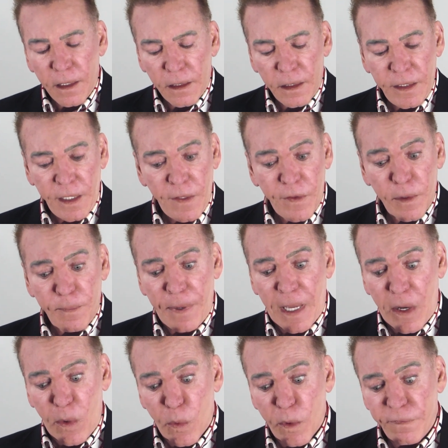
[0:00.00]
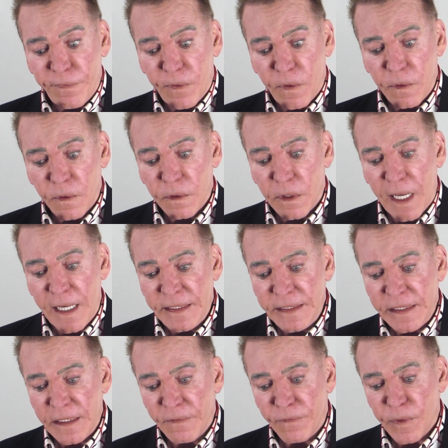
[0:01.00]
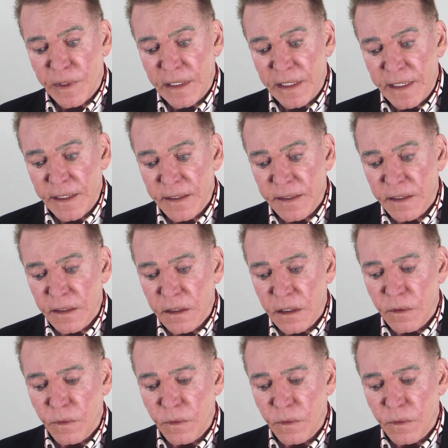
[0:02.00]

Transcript: Another powerful idea of release,